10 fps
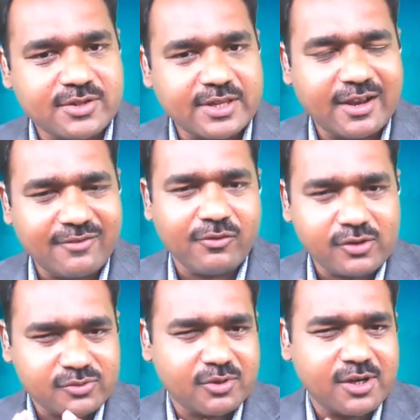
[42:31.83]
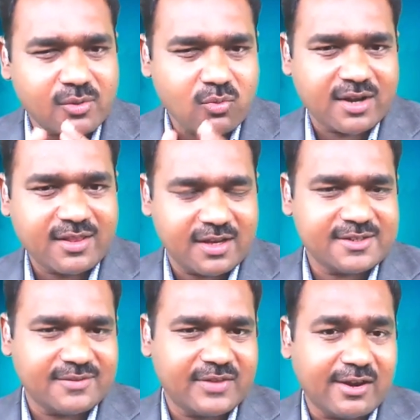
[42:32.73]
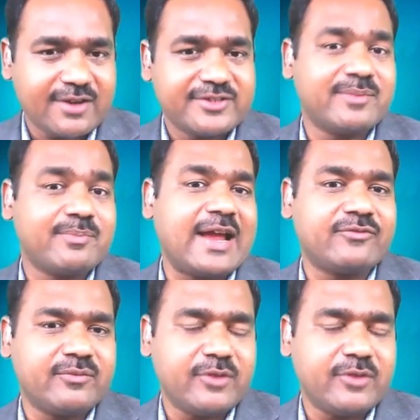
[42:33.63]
they can focus only on one thing if they launch the platform.